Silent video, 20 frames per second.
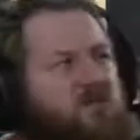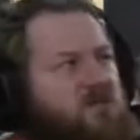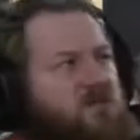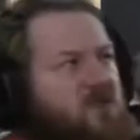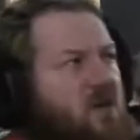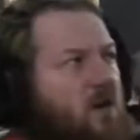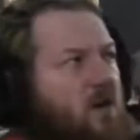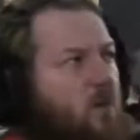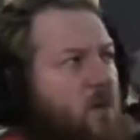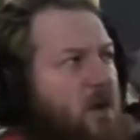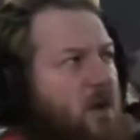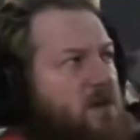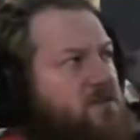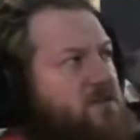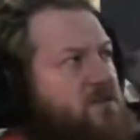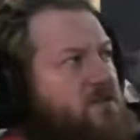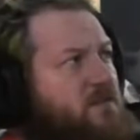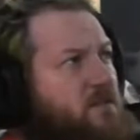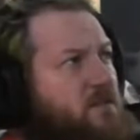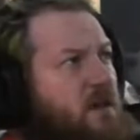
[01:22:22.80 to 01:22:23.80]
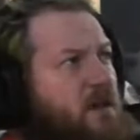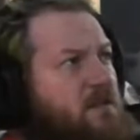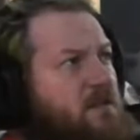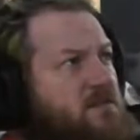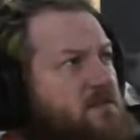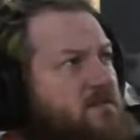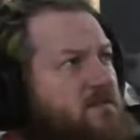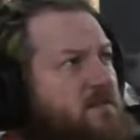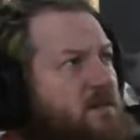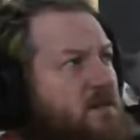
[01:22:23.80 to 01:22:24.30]
sure I watched the
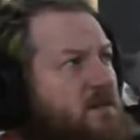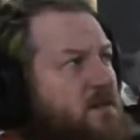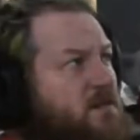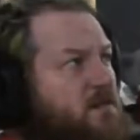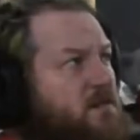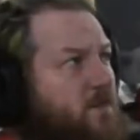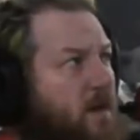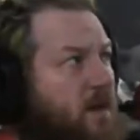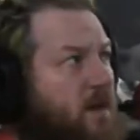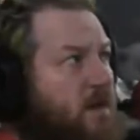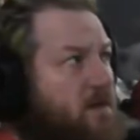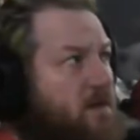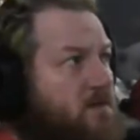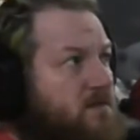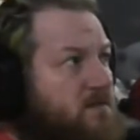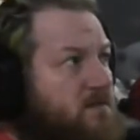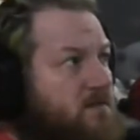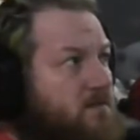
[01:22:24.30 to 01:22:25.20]
last of The Expanse.